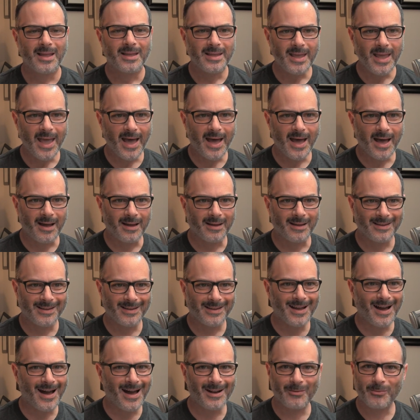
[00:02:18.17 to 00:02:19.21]
Yeah,
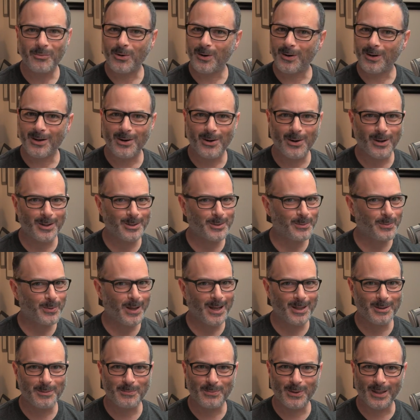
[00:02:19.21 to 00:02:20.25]
you got to work hard to
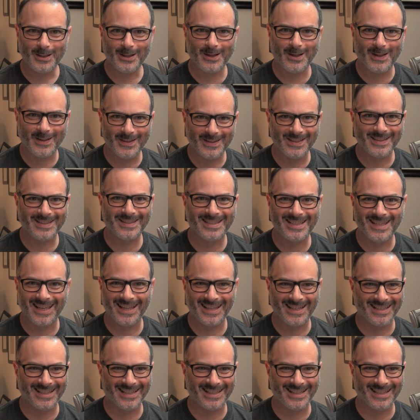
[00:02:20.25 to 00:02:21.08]
pay the bills.